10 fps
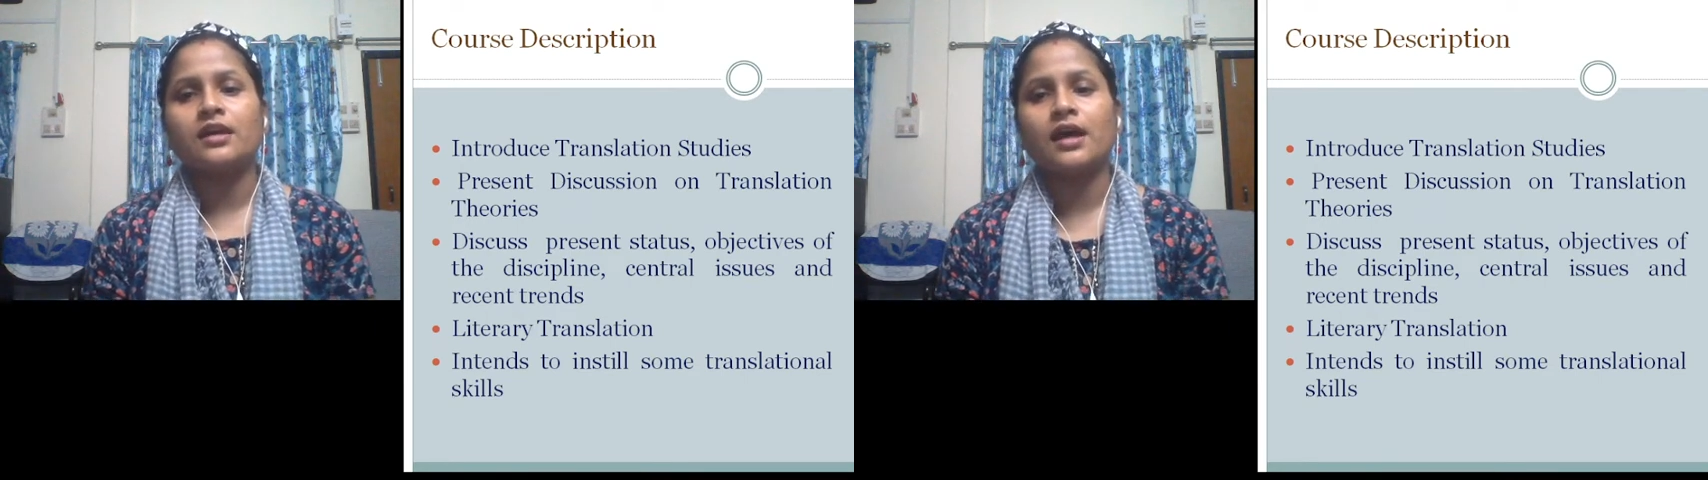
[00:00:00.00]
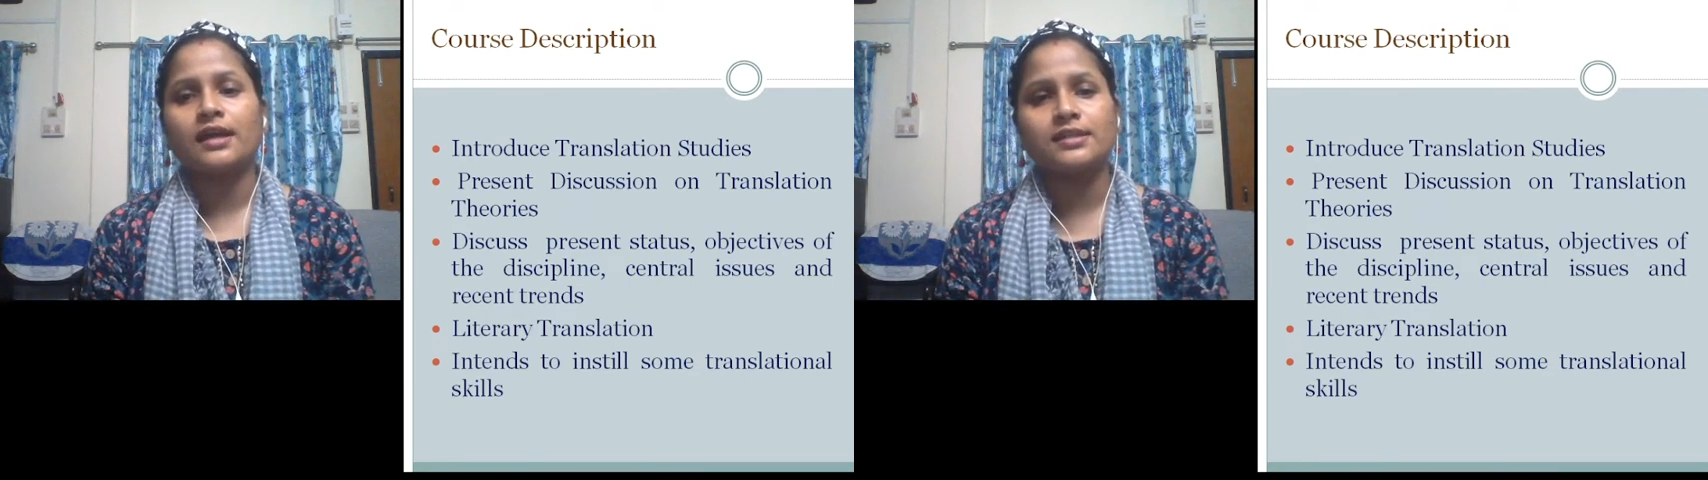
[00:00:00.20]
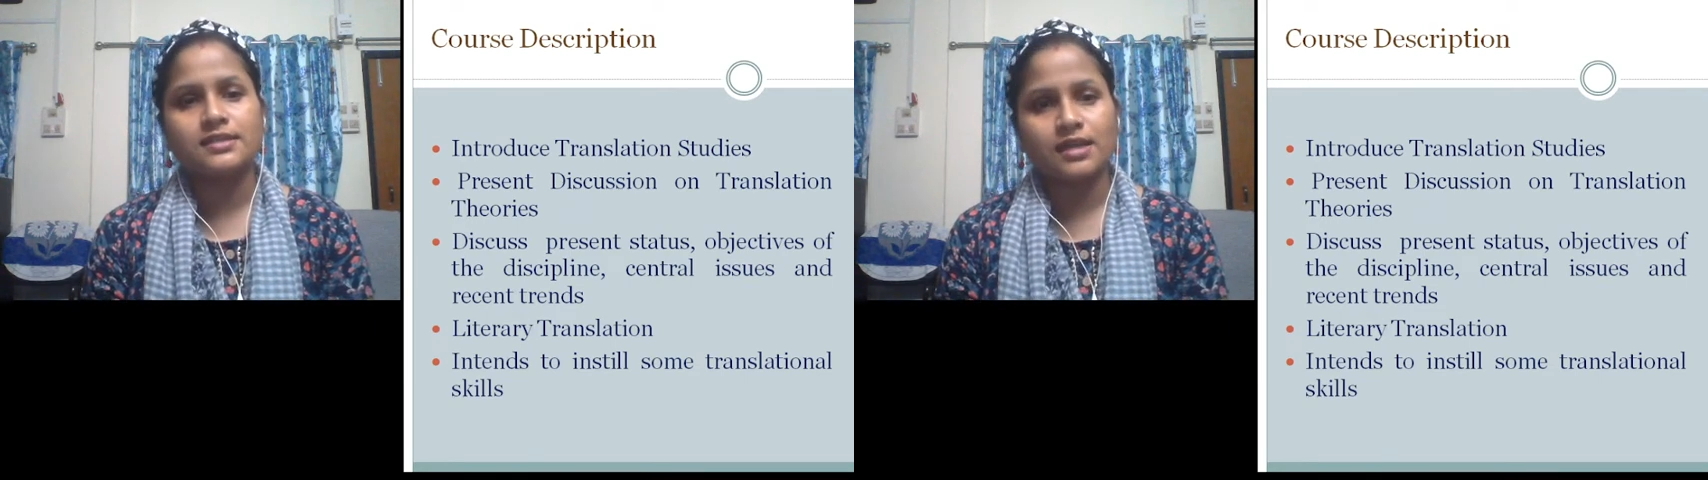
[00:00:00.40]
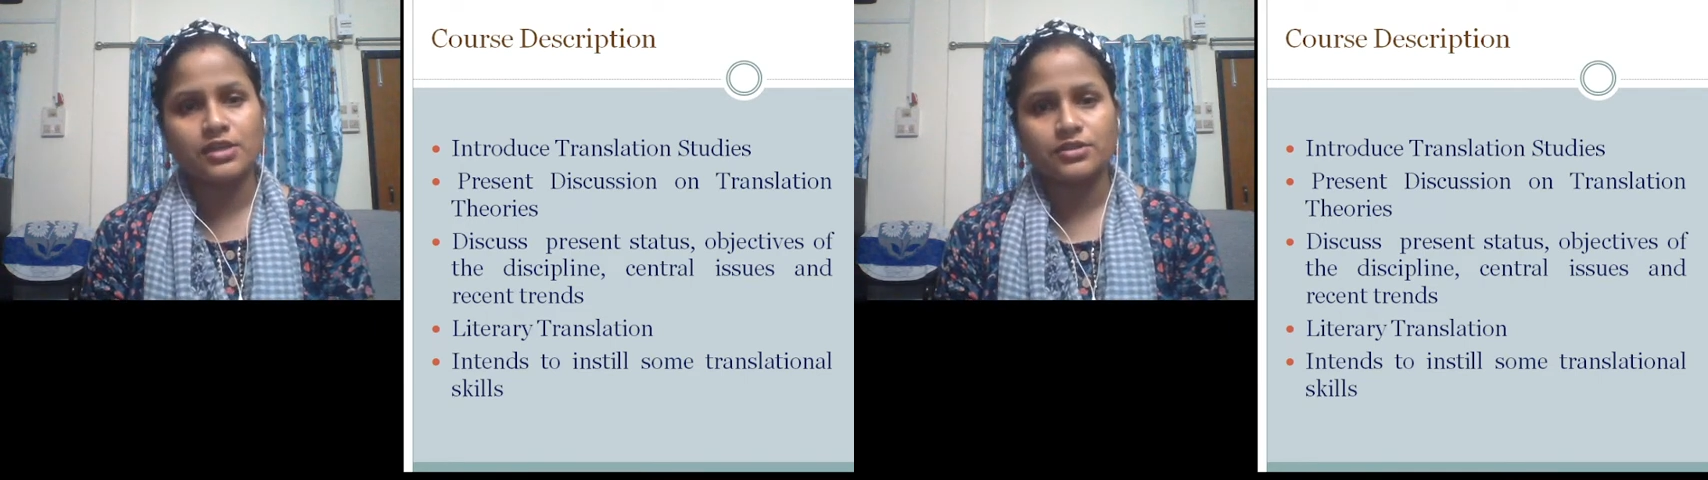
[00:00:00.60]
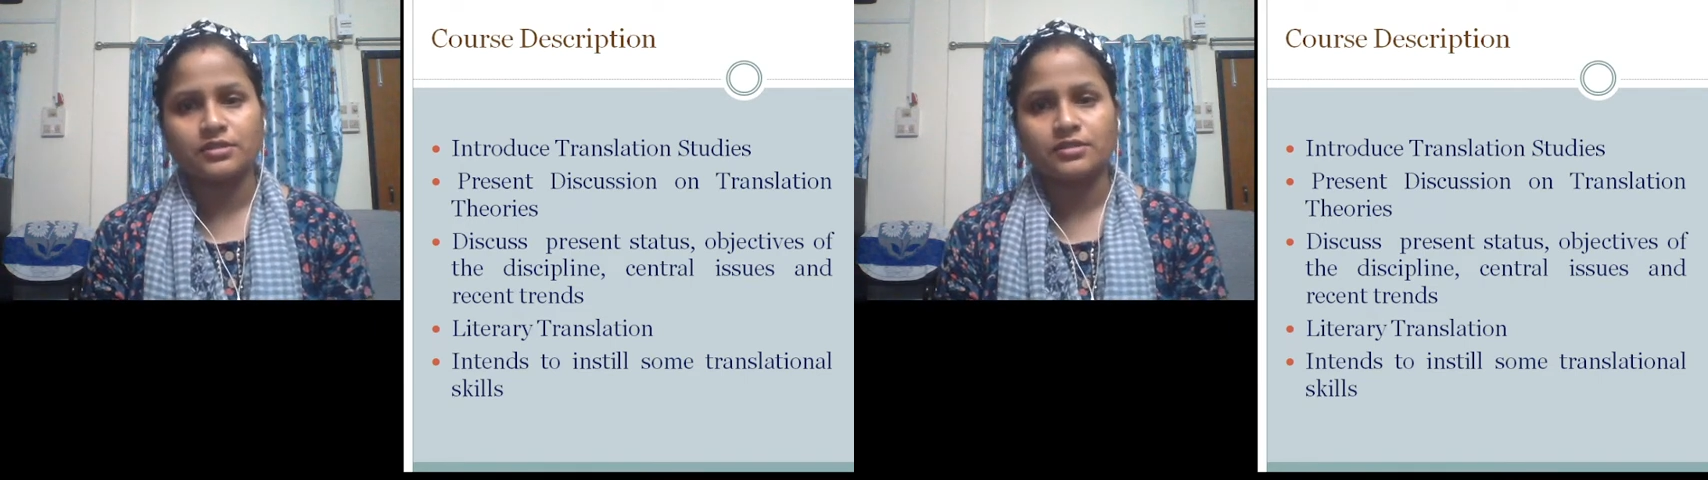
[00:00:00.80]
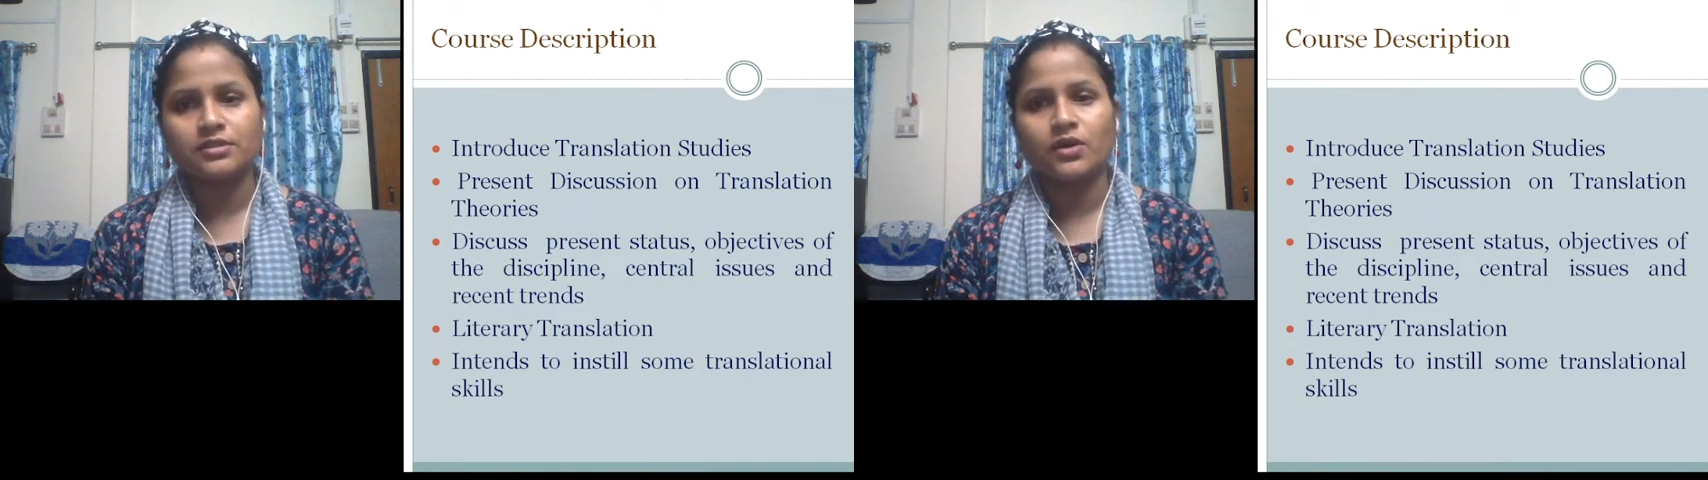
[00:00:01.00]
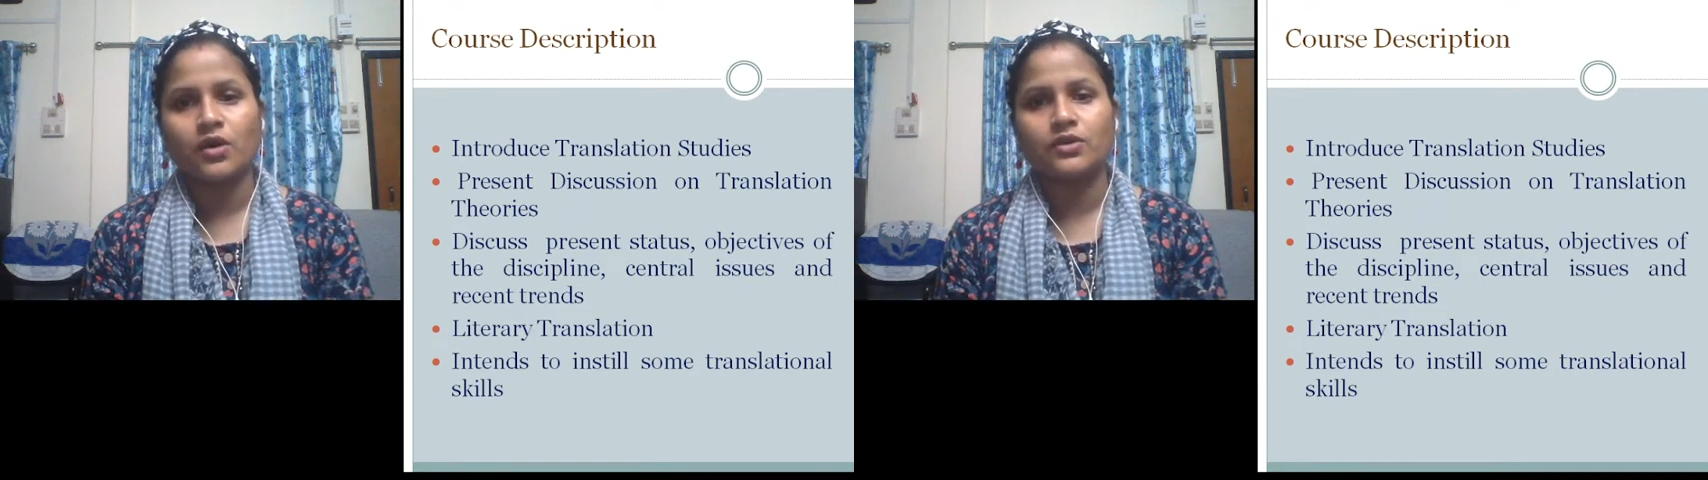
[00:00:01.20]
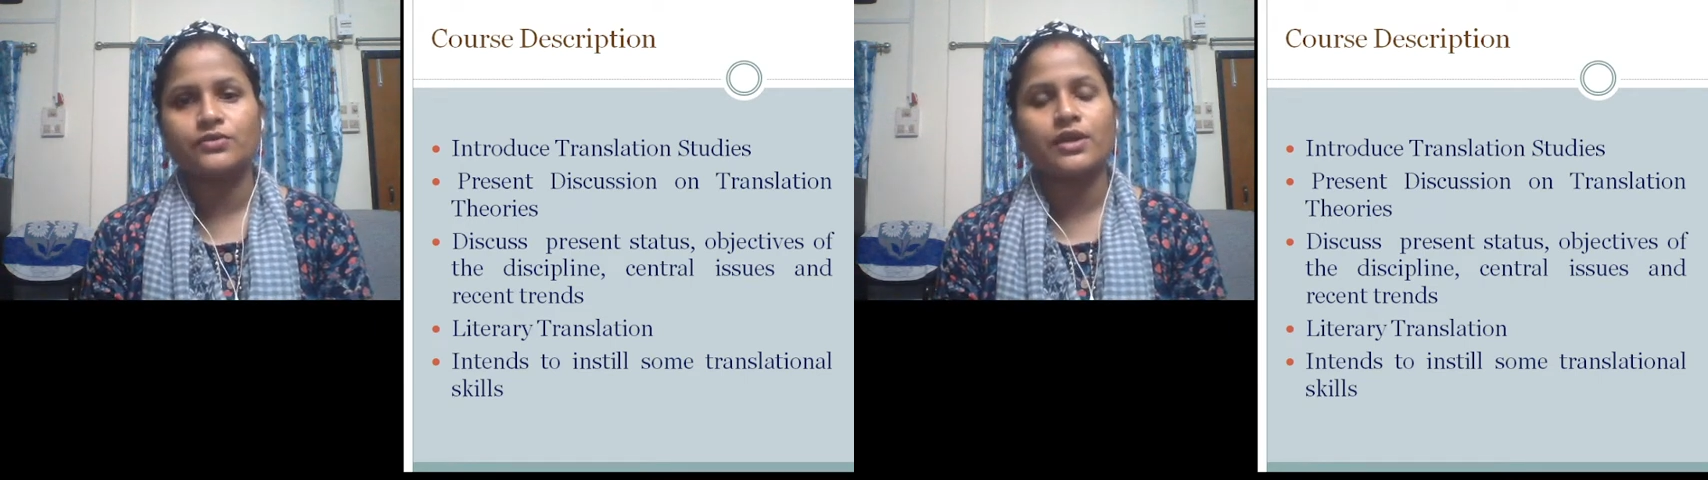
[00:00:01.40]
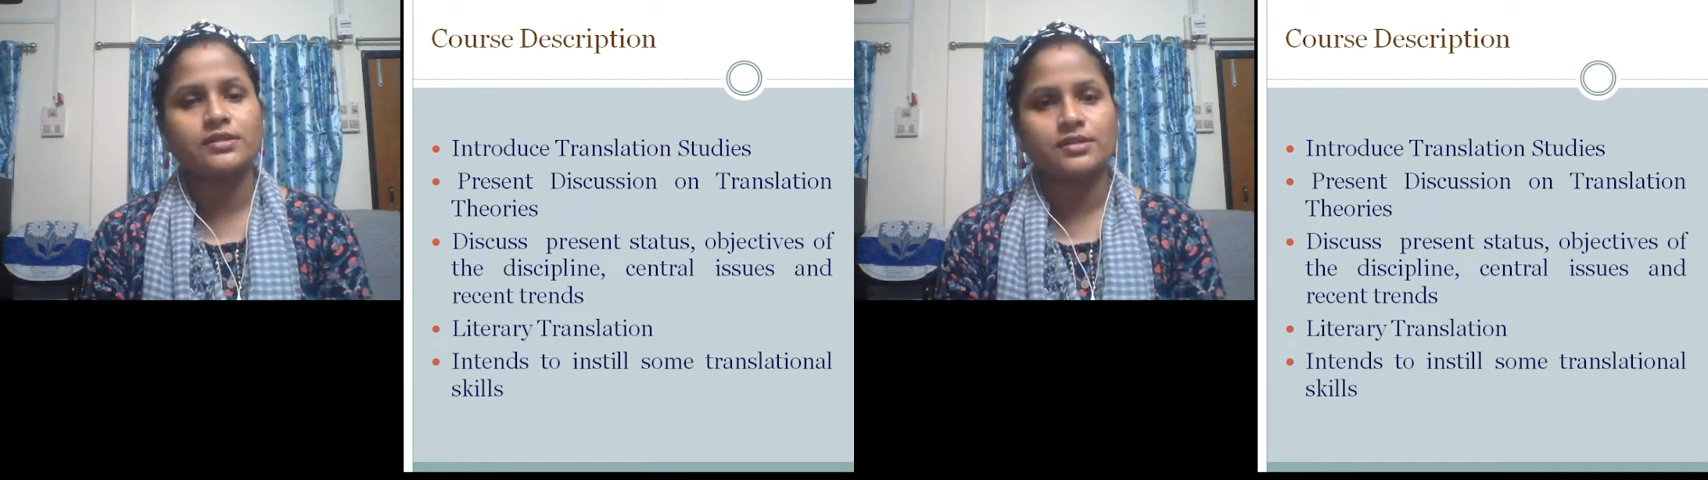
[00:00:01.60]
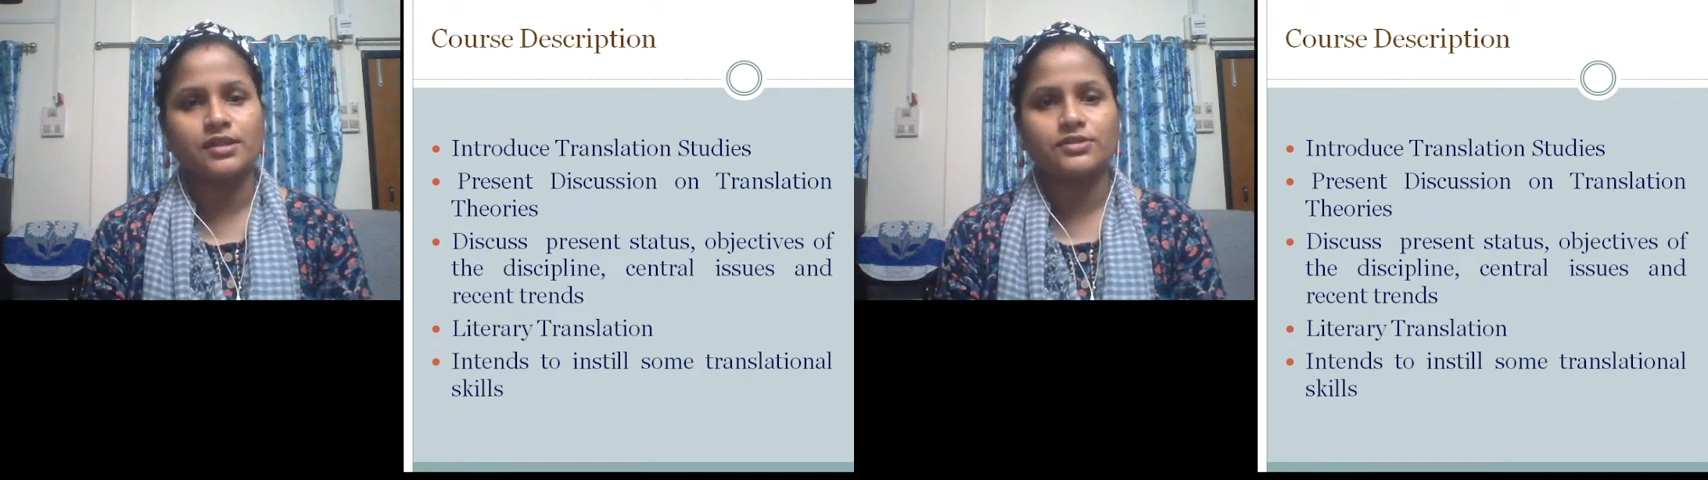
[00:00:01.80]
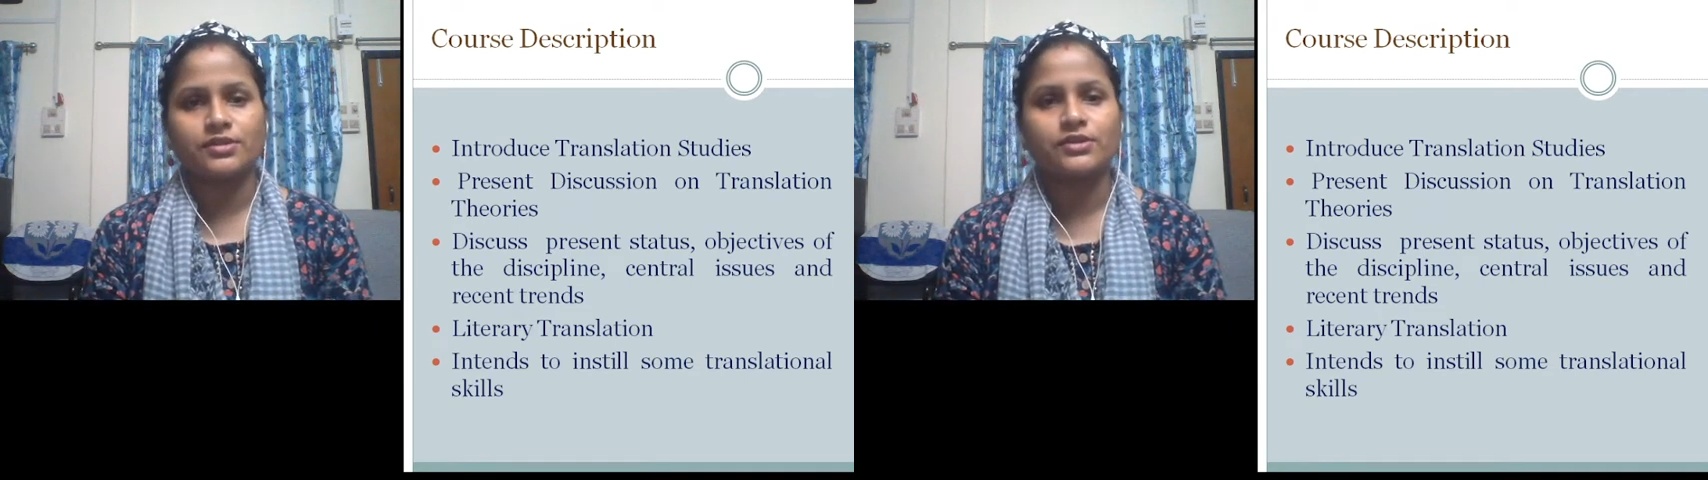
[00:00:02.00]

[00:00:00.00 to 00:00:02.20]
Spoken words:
a discussion on translation